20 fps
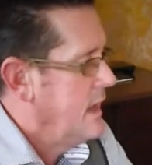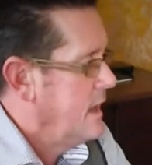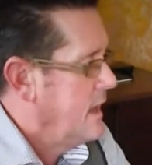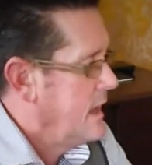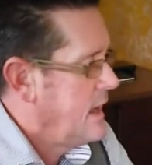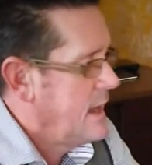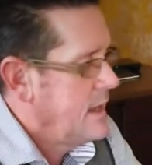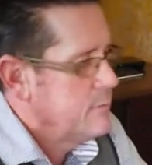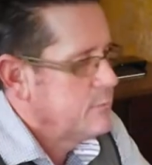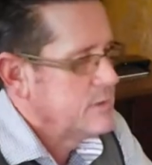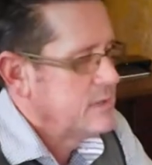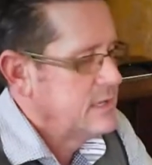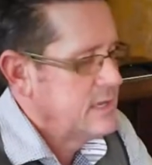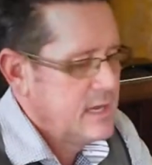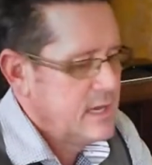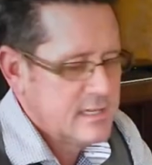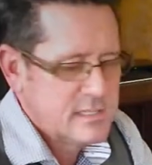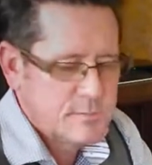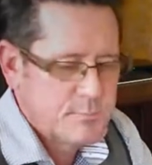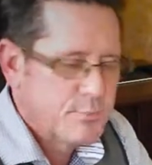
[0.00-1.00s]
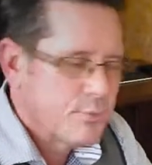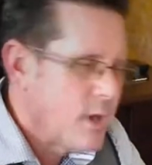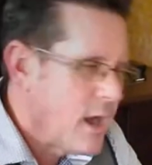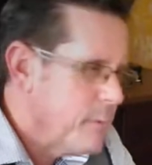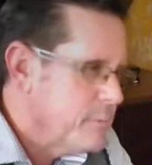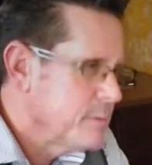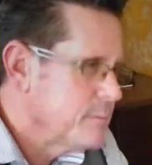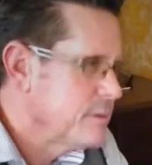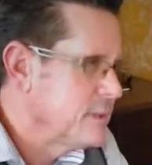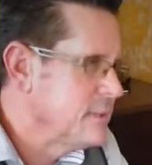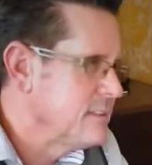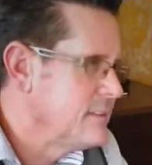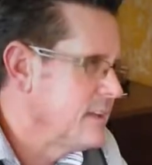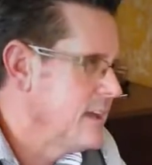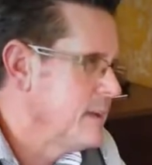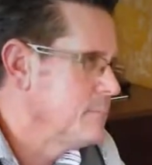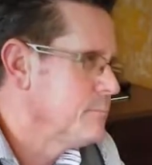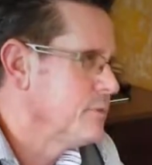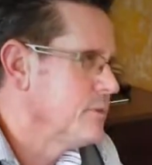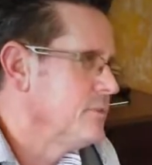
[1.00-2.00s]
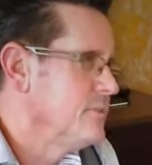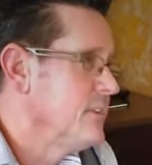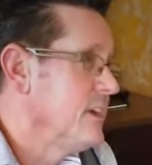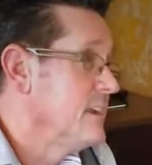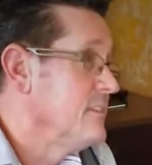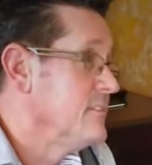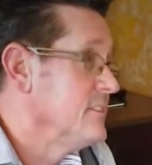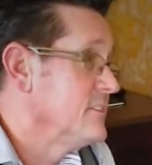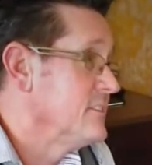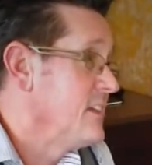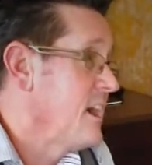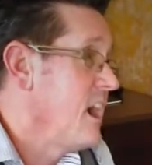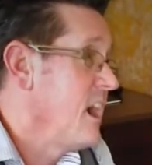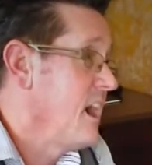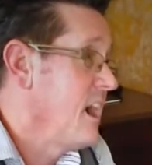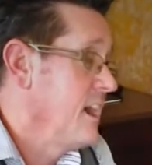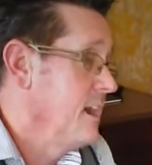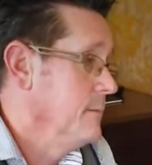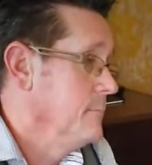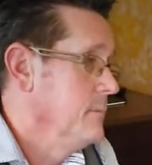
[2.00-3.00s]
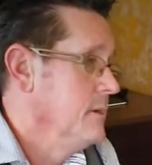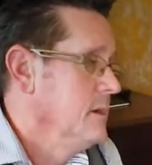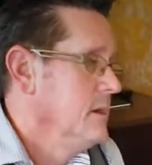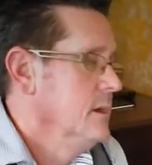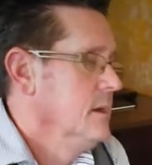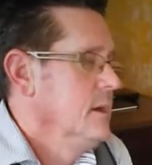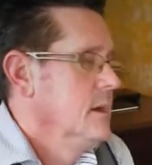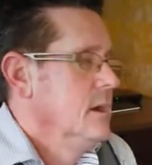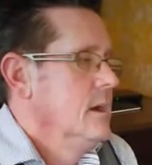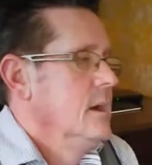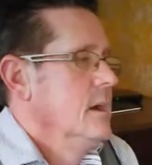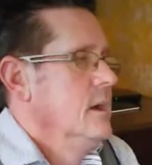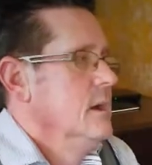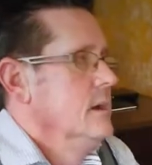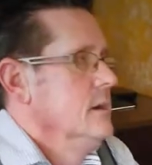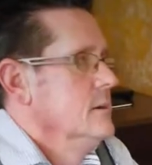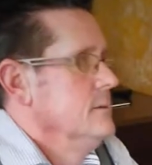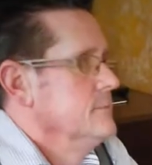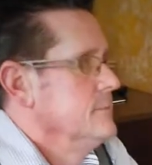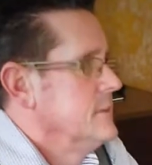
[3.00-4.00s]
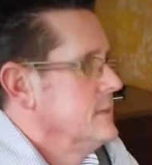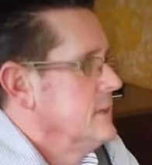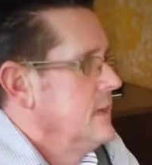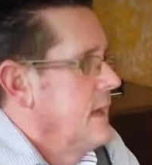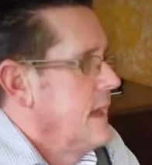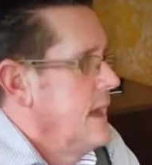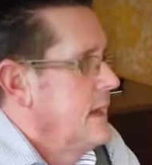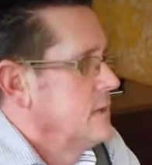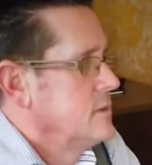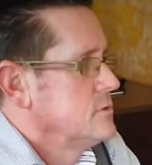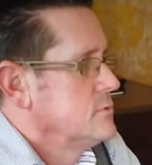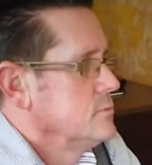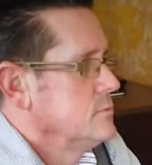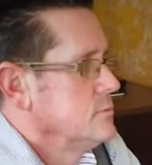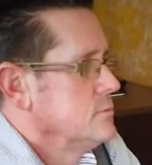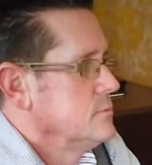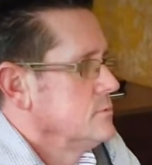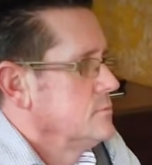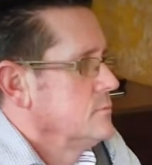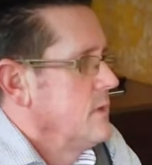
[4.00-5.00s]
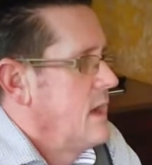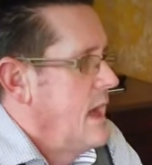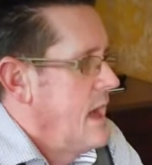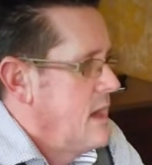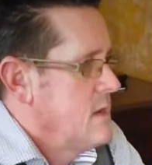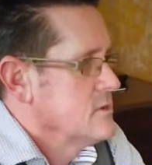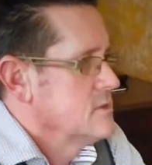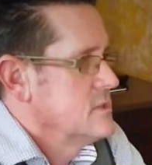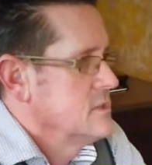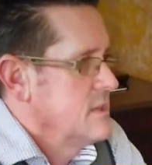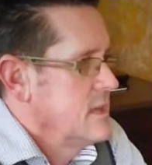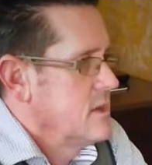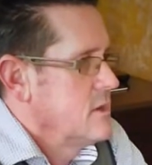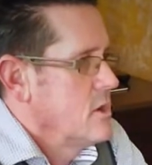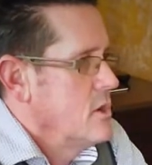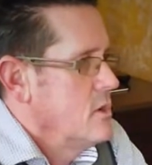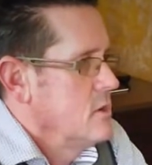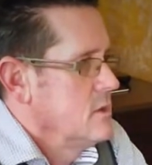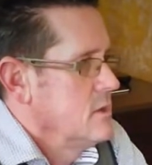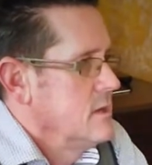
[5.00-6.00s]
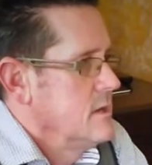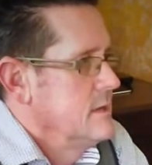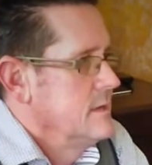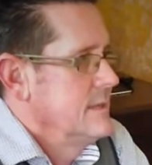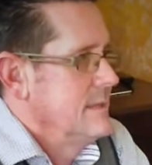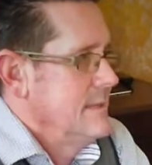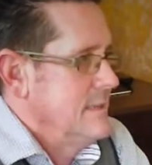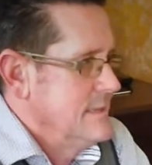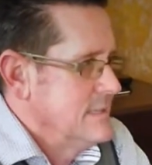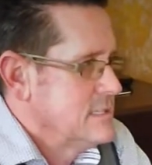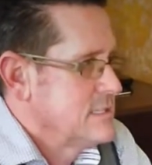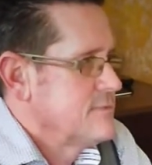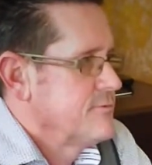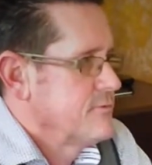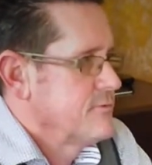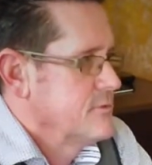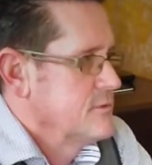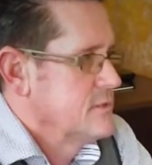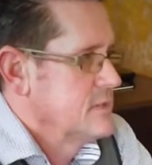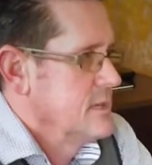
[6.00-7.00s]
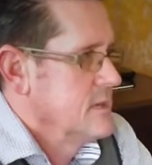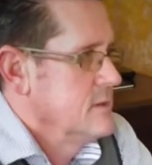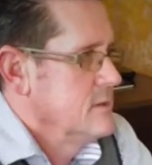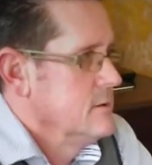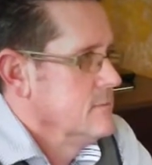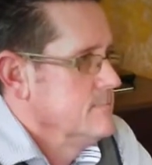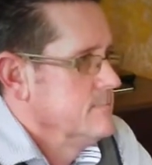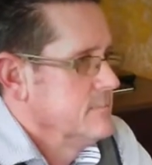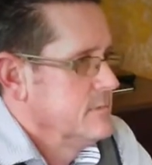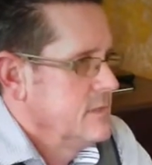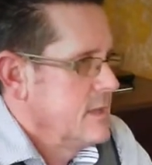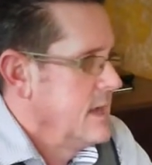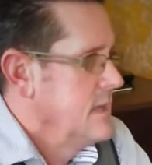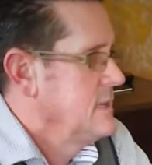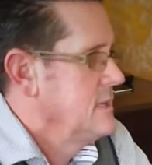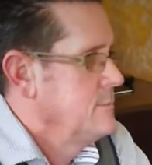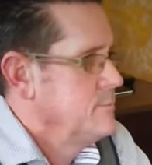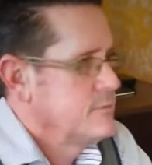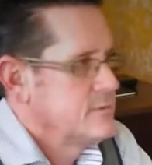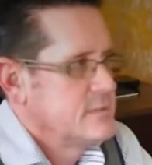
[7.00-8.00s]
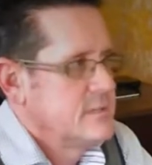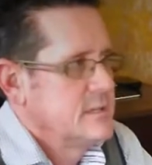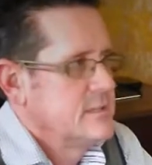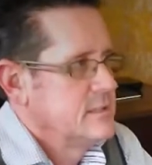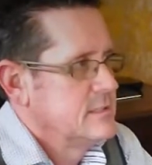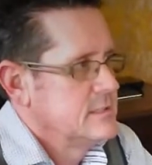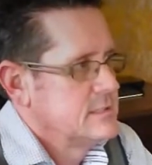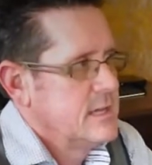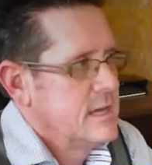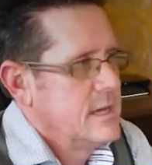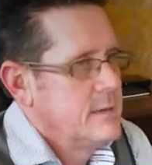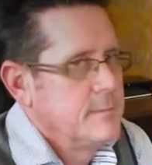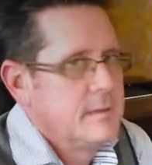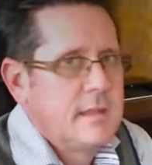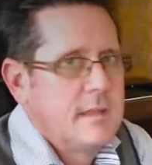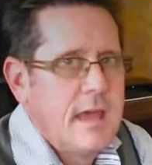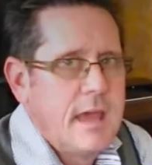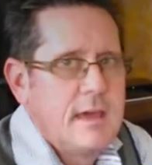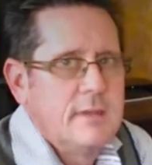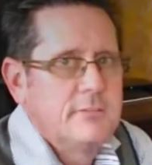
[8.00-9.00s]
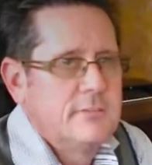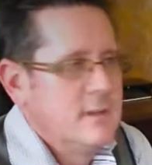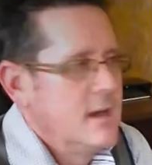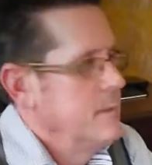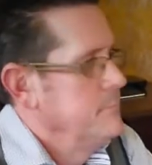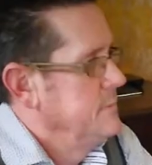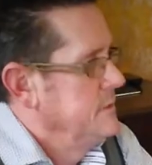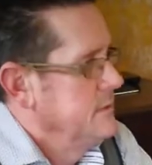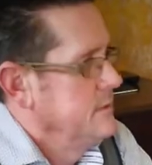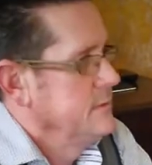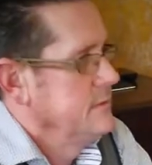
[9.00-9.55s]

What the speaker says: I would guess probably 10% of the time, the actual house that they call on is for sale. 90% of the time, it has not been